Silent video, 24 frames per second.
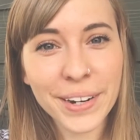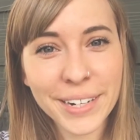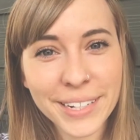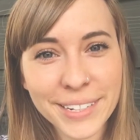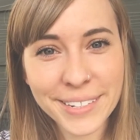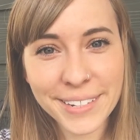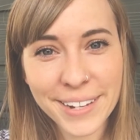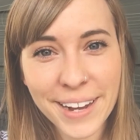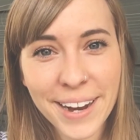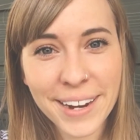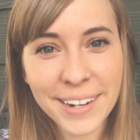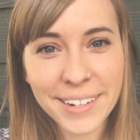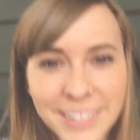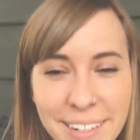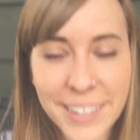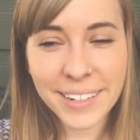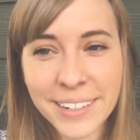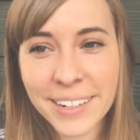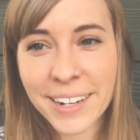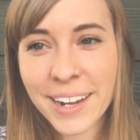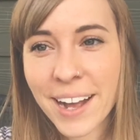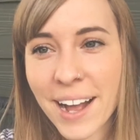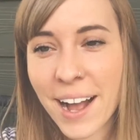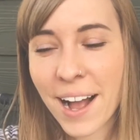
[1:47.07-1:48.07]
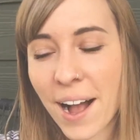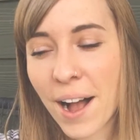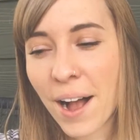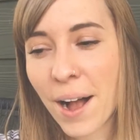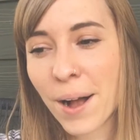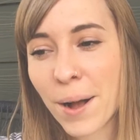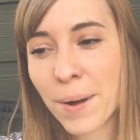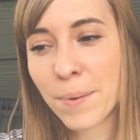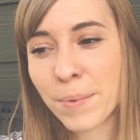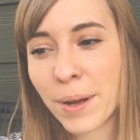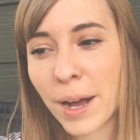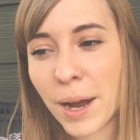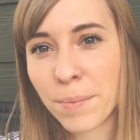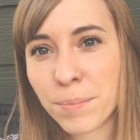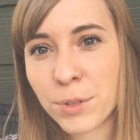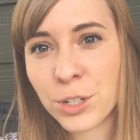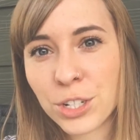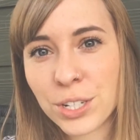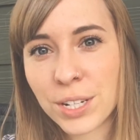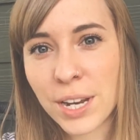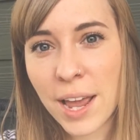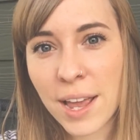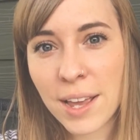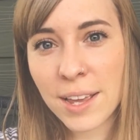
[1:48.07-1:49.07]
excited. I'm
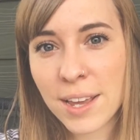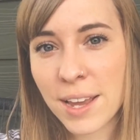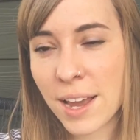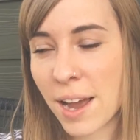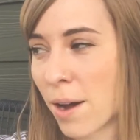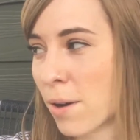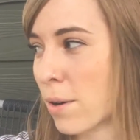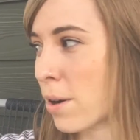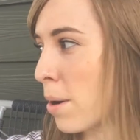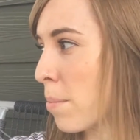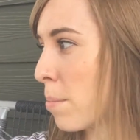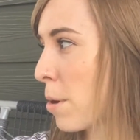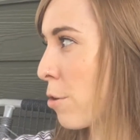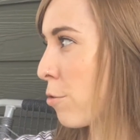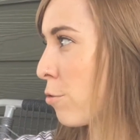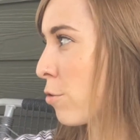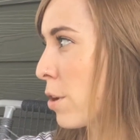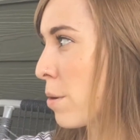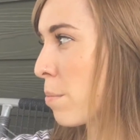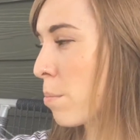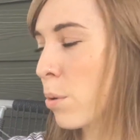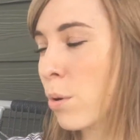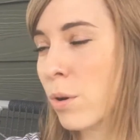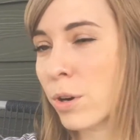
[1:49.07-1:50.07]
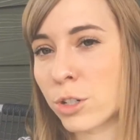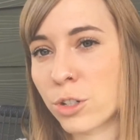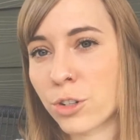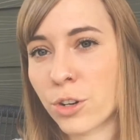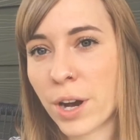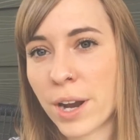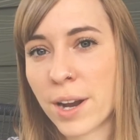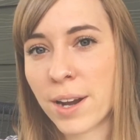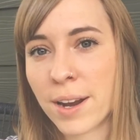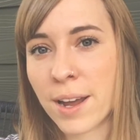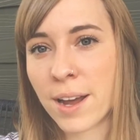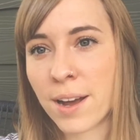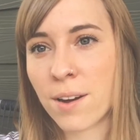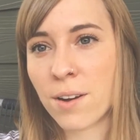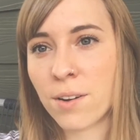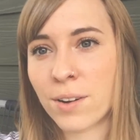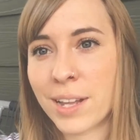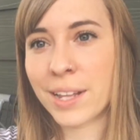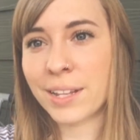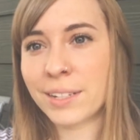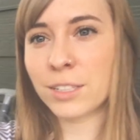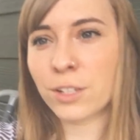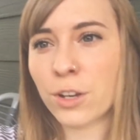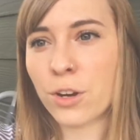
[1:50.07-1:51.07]
just hanging out on my front porch right now.
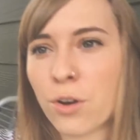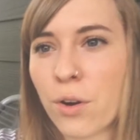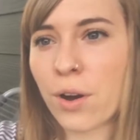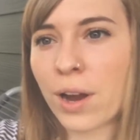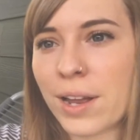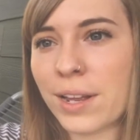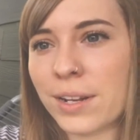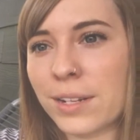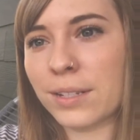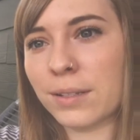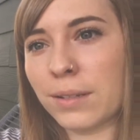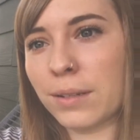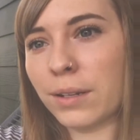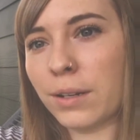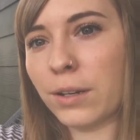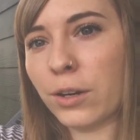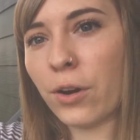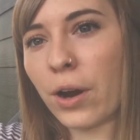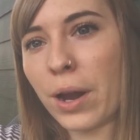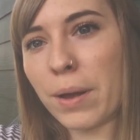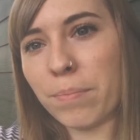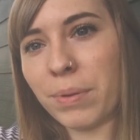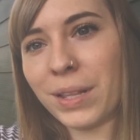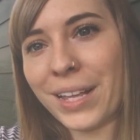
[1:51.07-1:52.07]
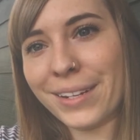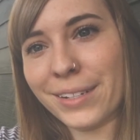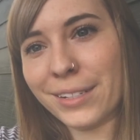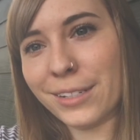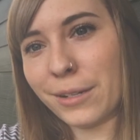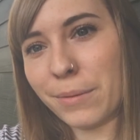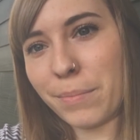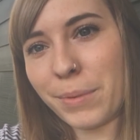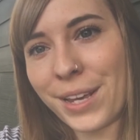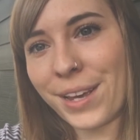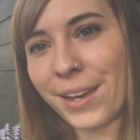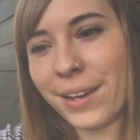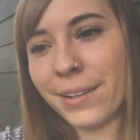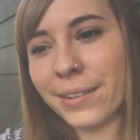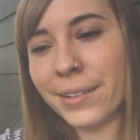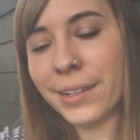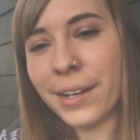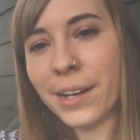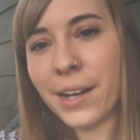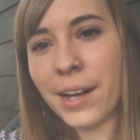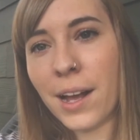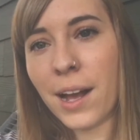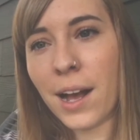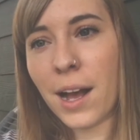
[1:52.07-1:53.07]
It's a great place to be.
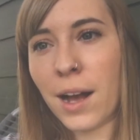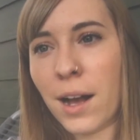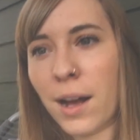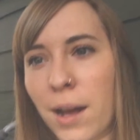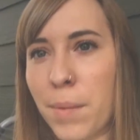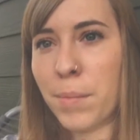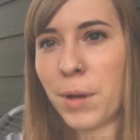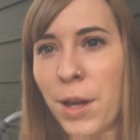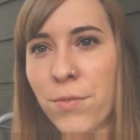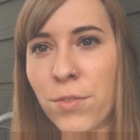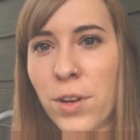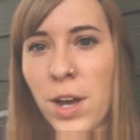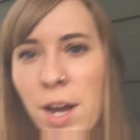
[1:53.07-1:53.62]
I've